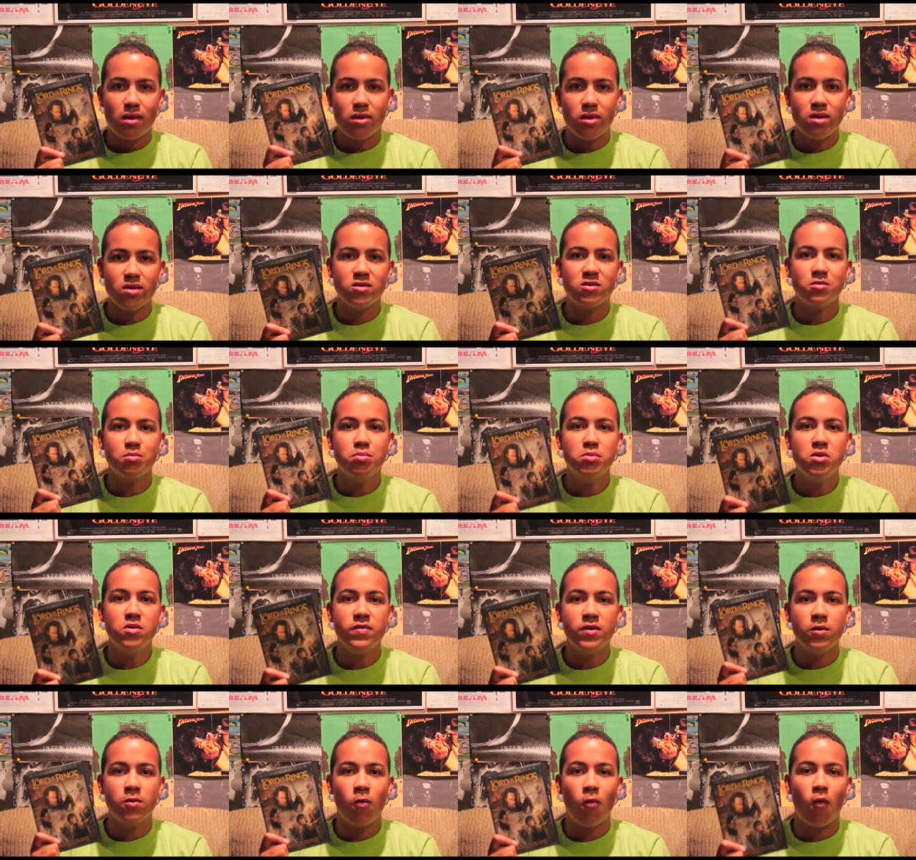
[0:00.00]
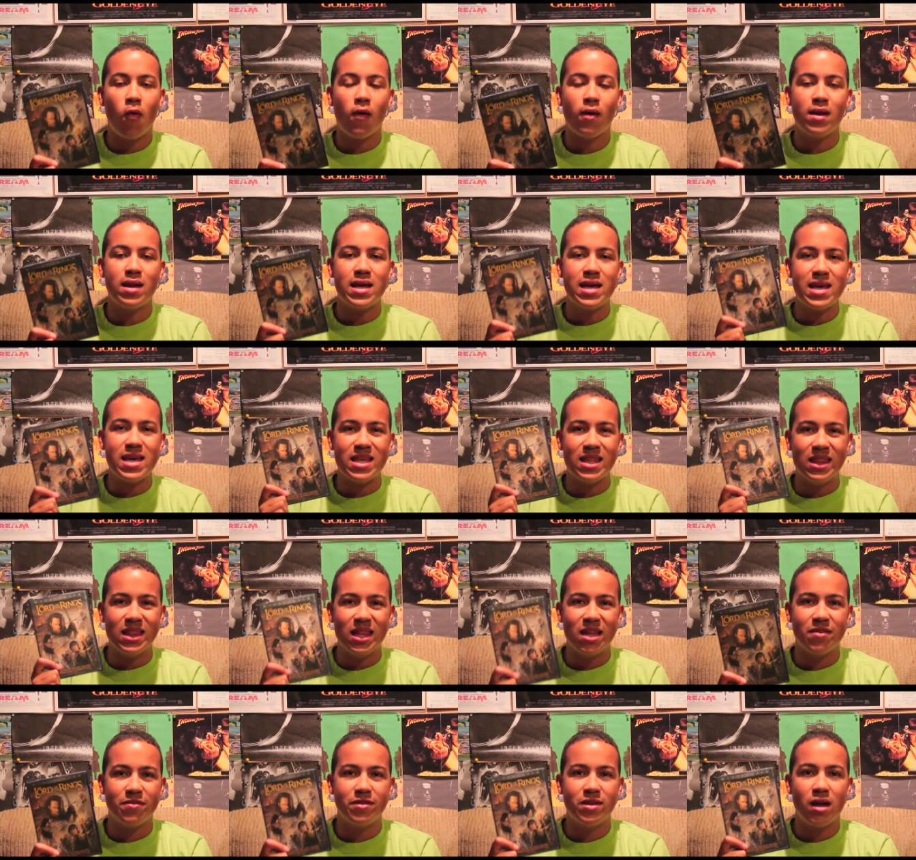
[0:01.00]
This movie won
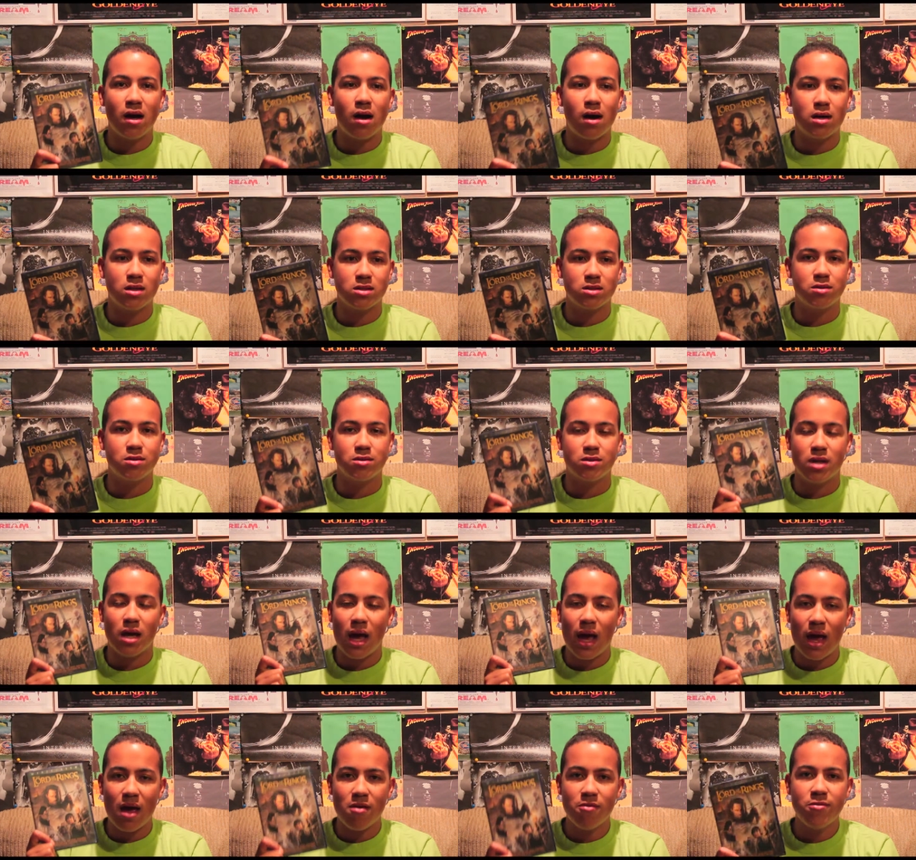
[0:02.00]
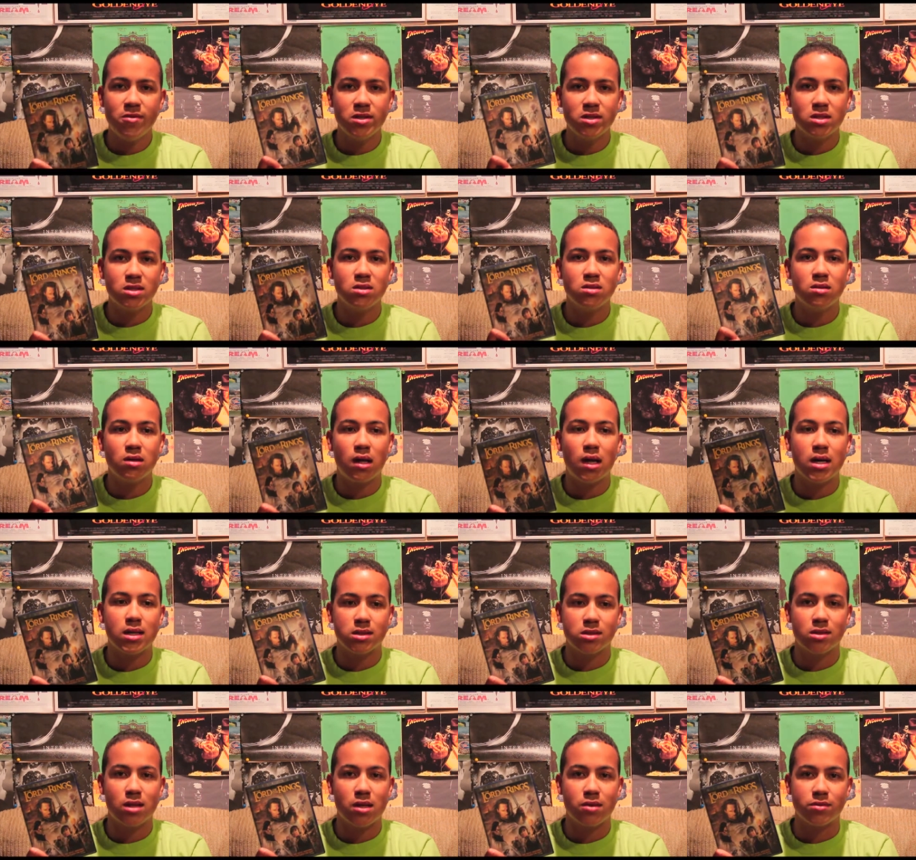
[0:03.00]
11 Oscars. Every single
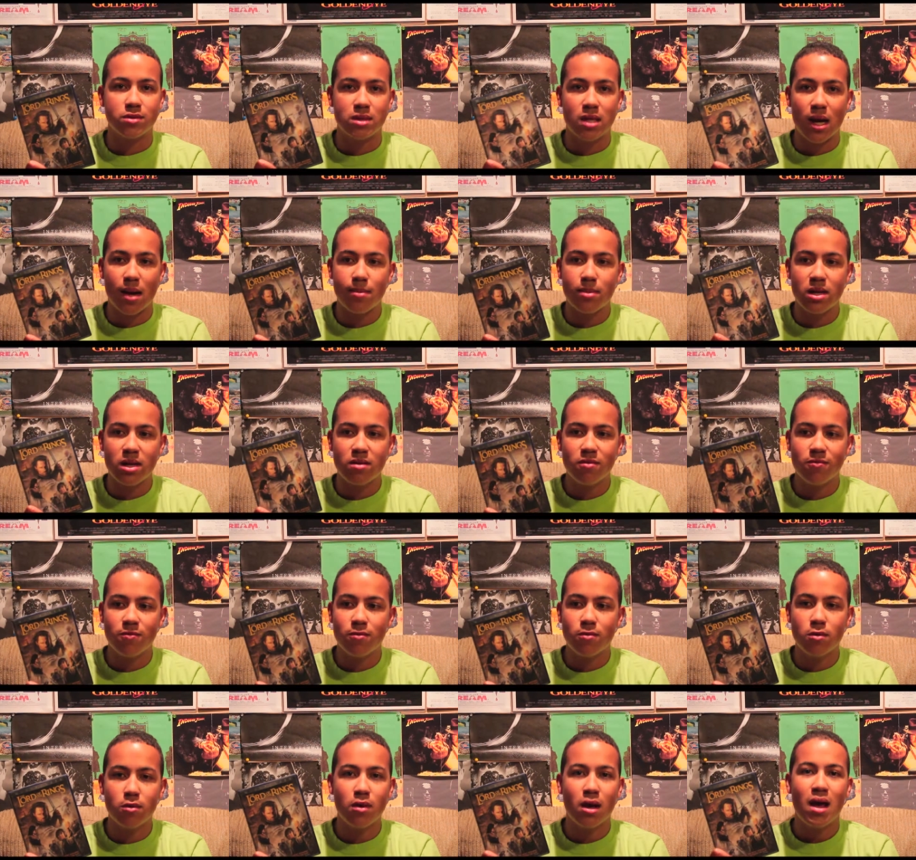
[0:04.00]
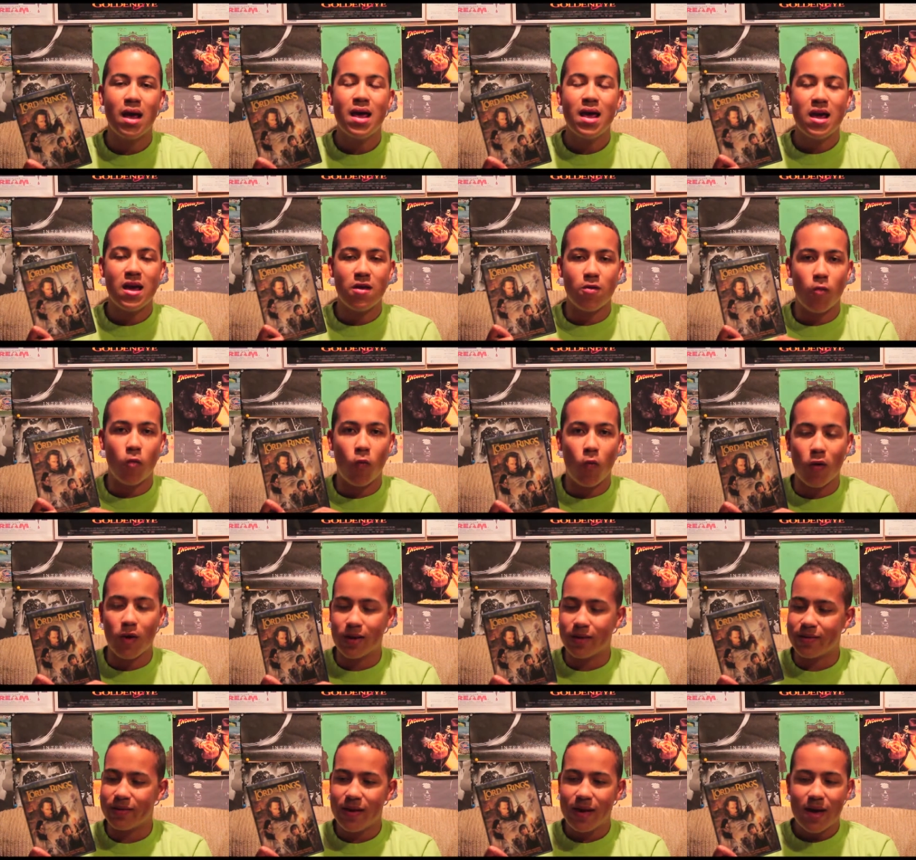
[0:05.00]
Oscar that it was nominated for, it won
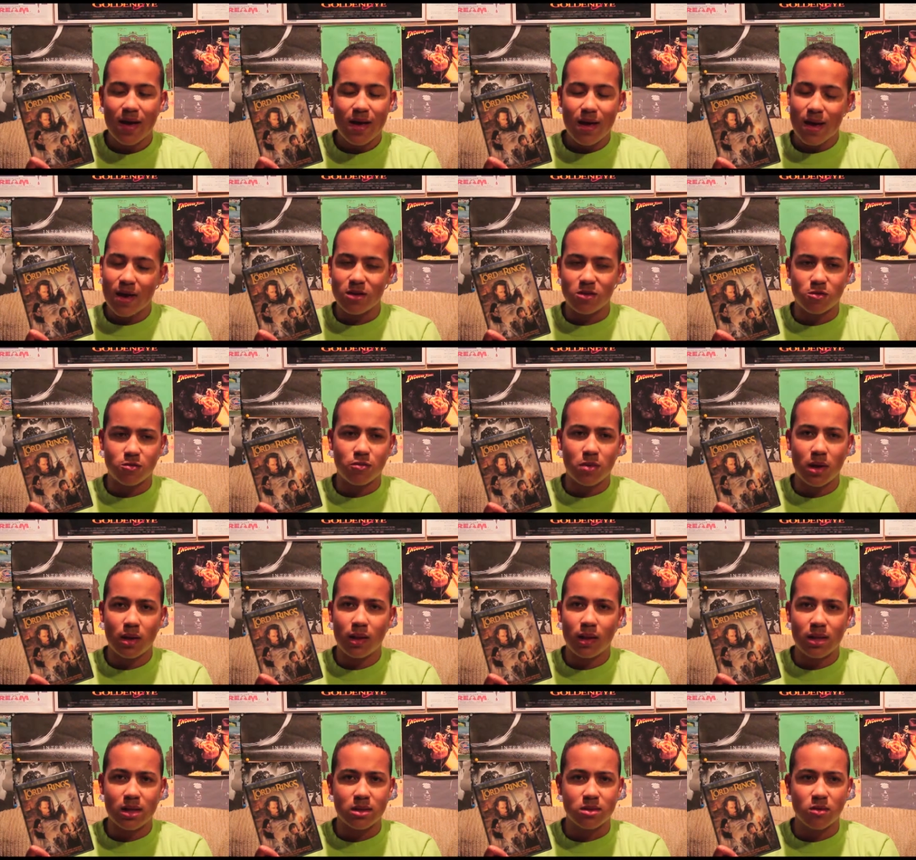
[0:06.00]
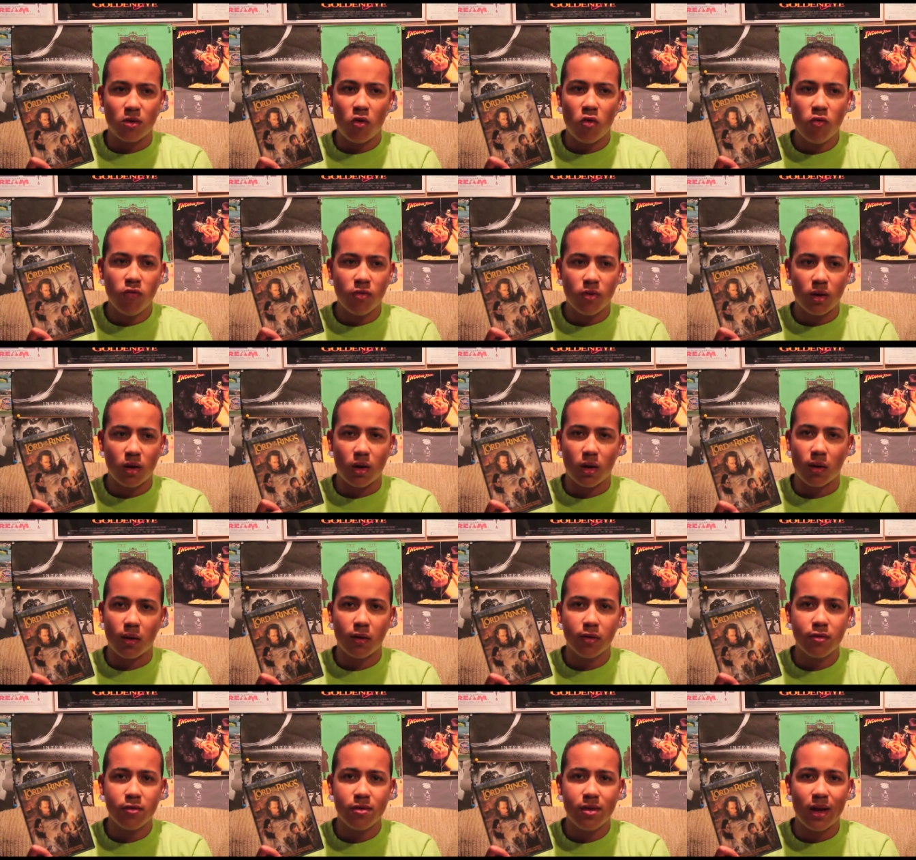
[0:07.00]
it, as well as over
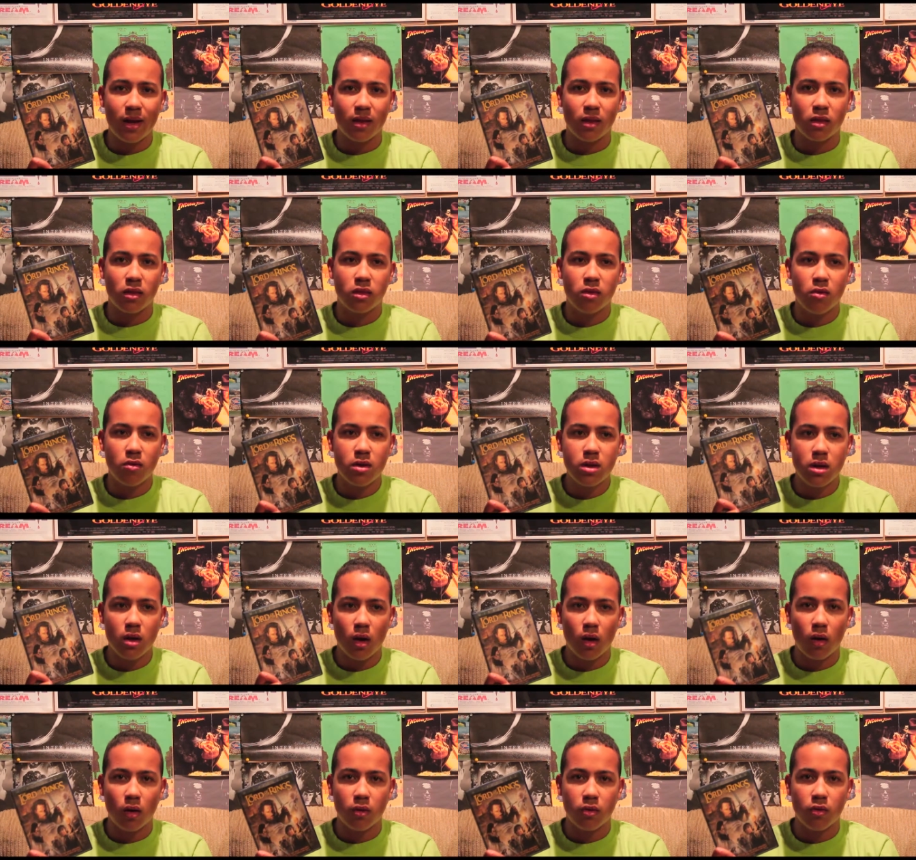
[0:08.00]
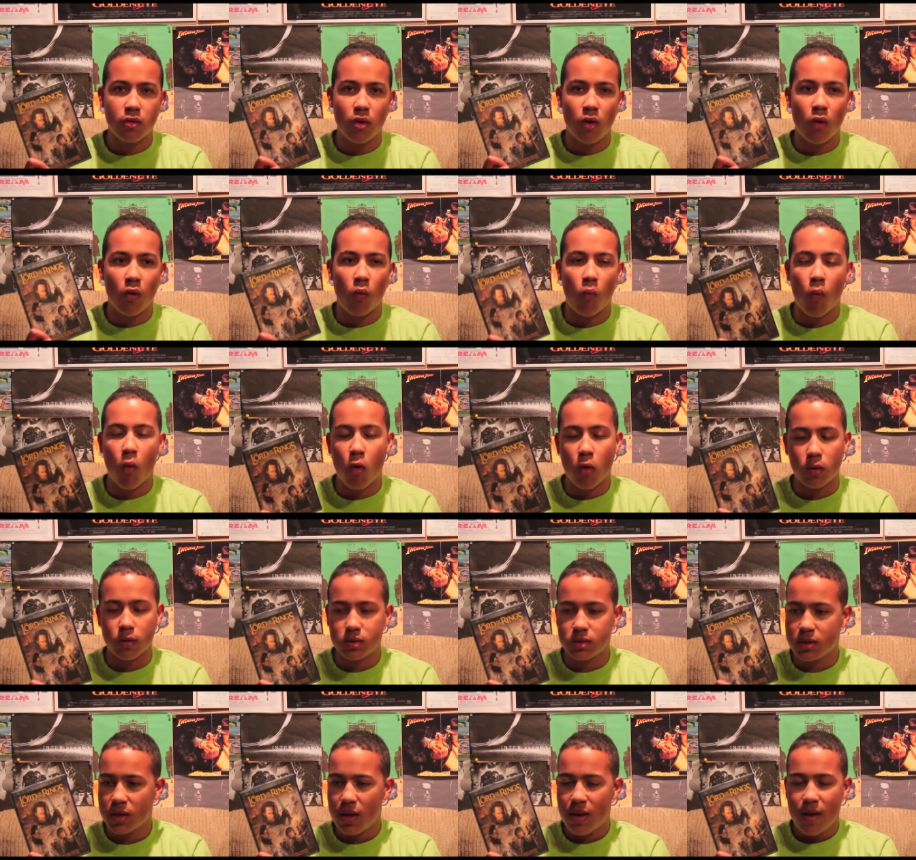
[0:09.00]
130 other
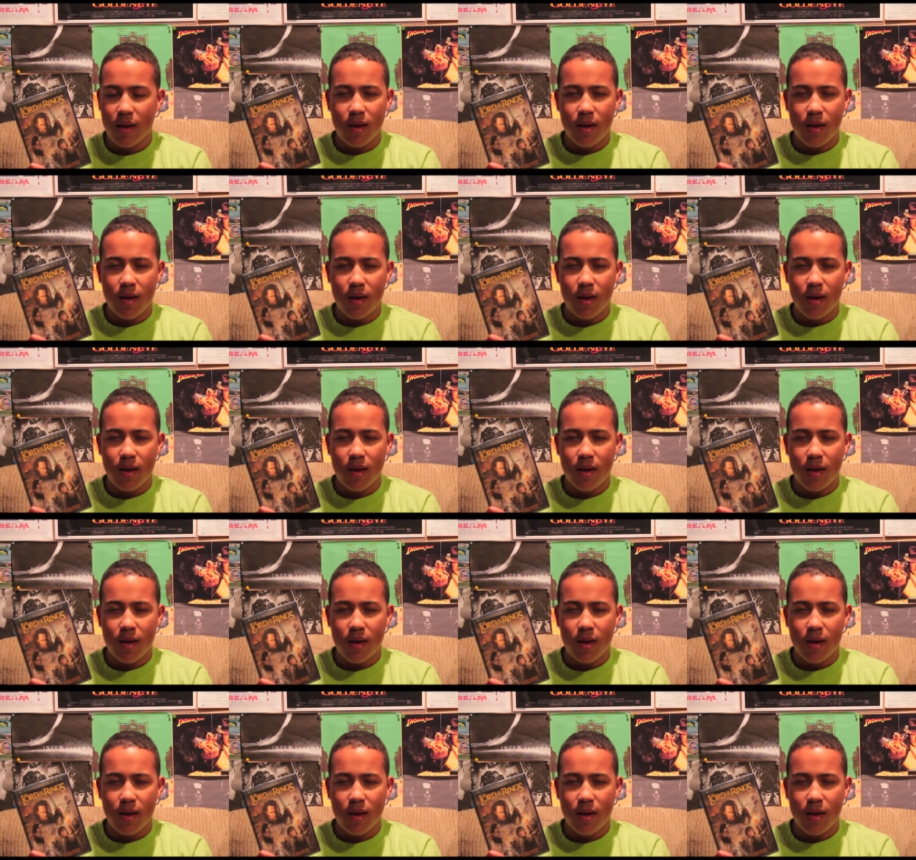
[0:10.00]
awards.